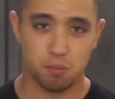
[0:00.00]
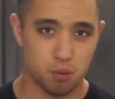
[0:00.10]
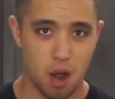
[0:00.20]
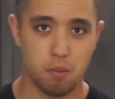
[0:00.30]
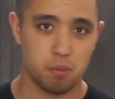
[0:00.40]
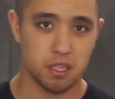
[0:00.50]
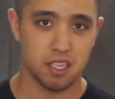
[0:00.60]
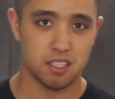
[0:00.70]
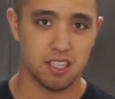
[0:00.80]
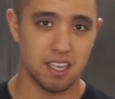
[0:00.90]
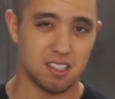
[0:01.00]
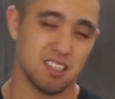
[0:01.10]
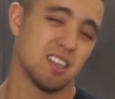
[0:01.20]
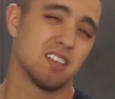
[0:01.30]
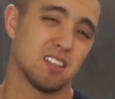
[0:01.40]
it's probably gonna
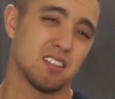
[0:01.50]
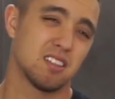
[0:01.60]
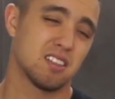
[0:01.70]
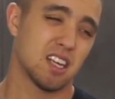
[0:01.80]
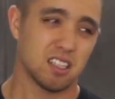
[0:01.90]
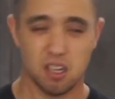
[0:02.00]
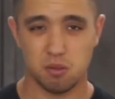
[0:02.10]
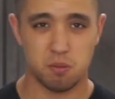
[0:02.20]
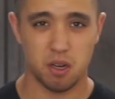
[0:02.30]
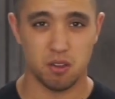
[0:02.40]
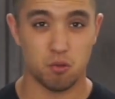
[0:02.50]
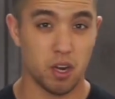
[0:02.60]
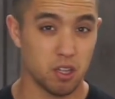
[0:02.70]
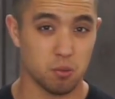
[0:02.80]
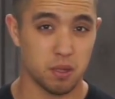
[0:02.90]
taste 10 times better than
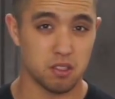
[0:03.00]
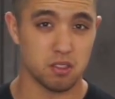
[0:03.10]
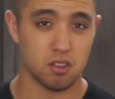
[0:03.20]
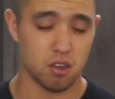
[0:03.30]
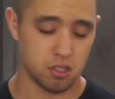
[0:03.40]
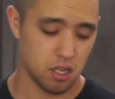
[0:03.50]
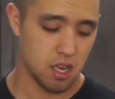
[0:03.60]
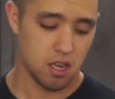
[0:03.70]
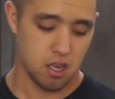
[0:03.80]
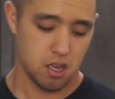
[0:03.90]
regular pizza sauce.